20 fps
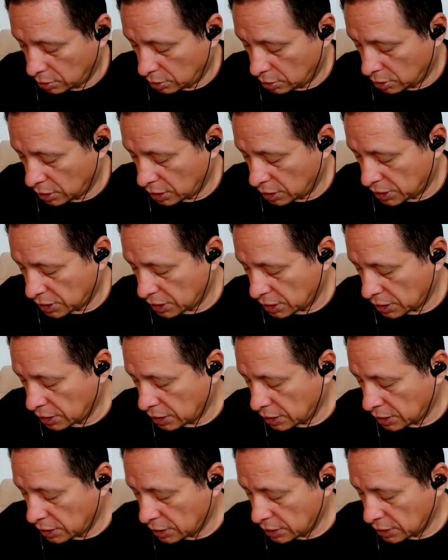this
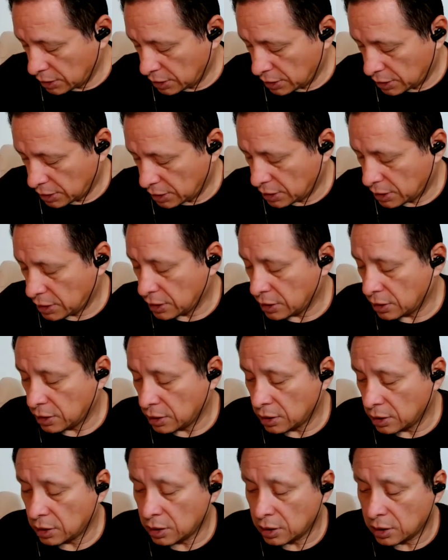is
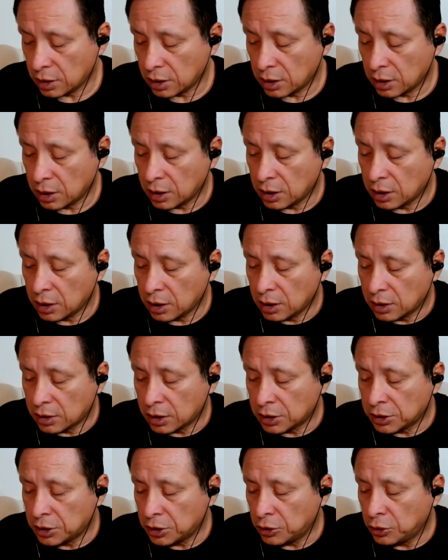
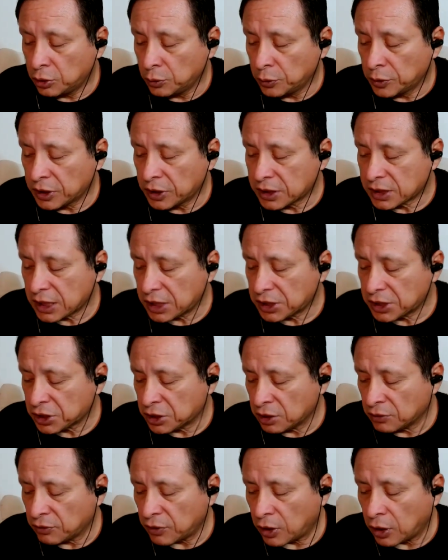The
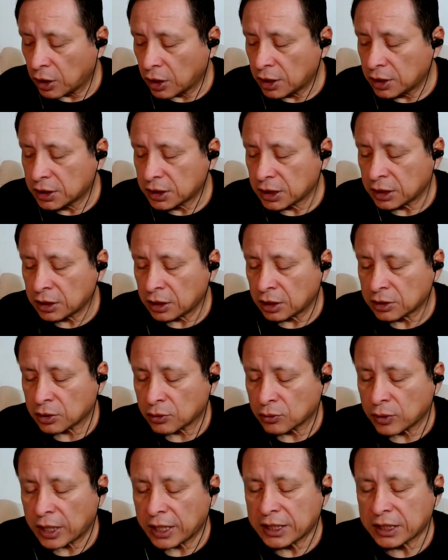Dehumanization of Art and Other
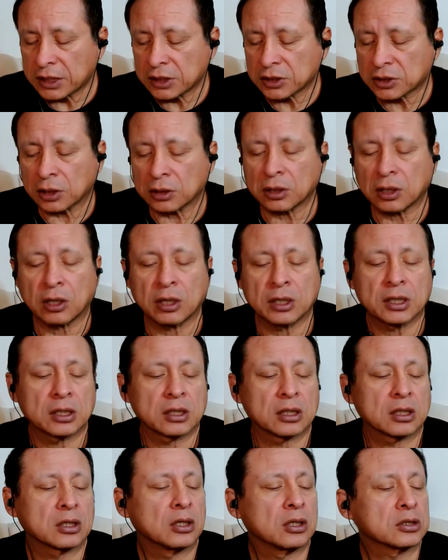Writings on Art
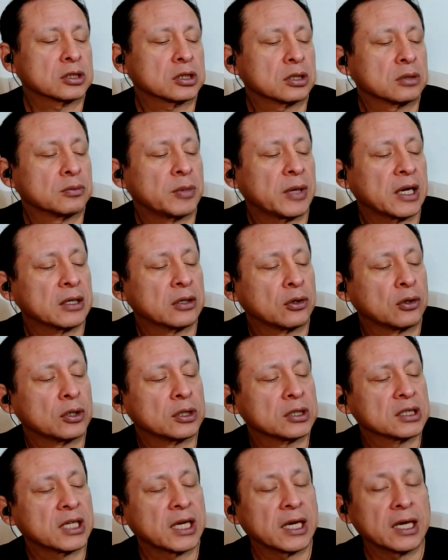and Culture by
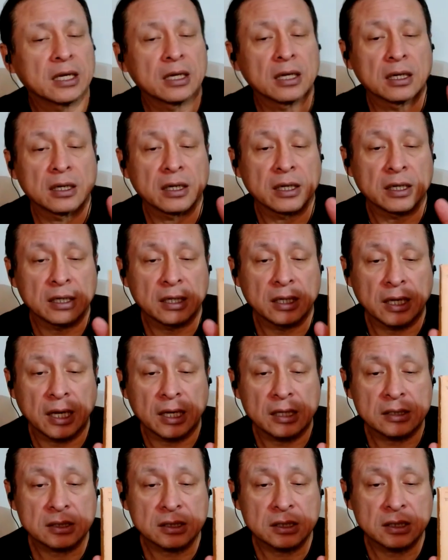Ortega and
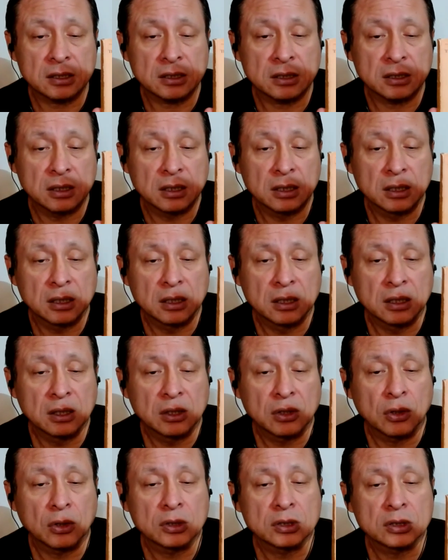Gasset.
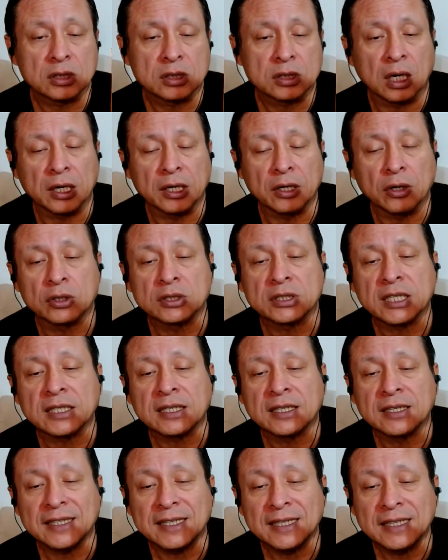Or sorry,
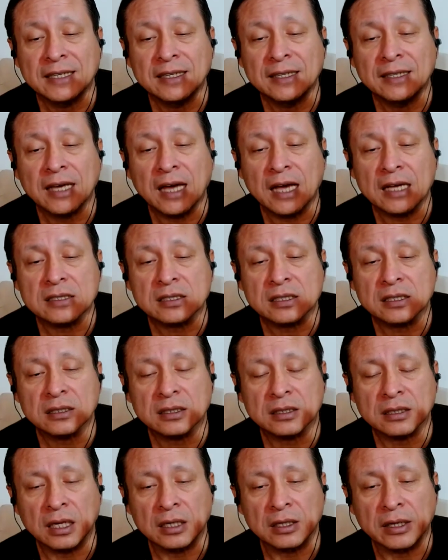Ortega E. Gasset,
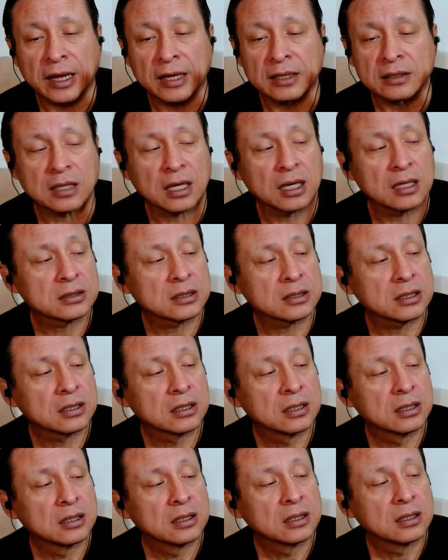not and Gasset.
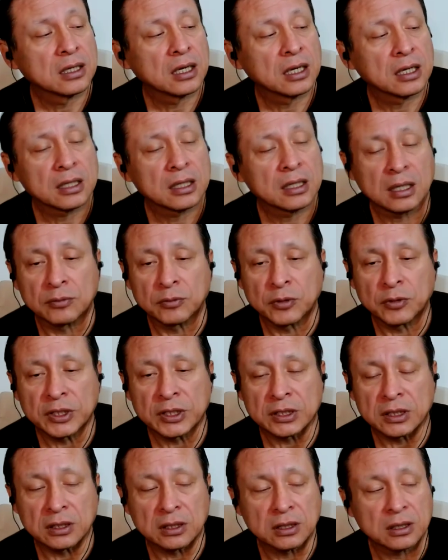I'm
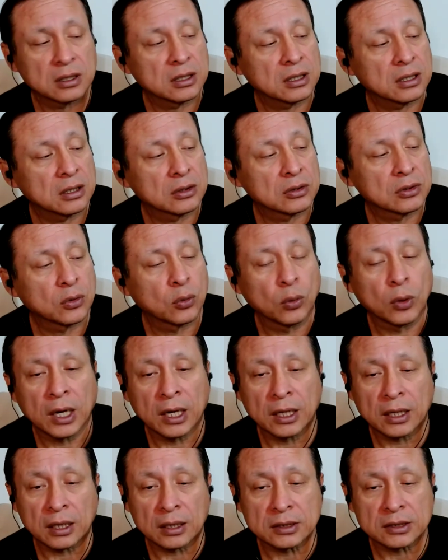reading the
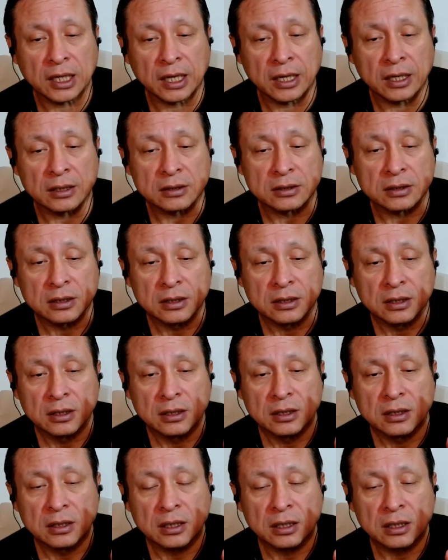Y like it's and.
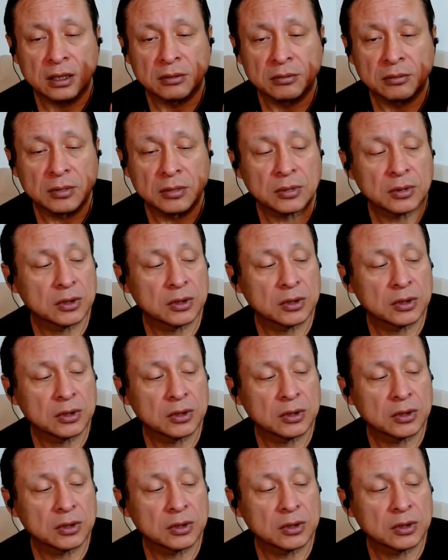Um,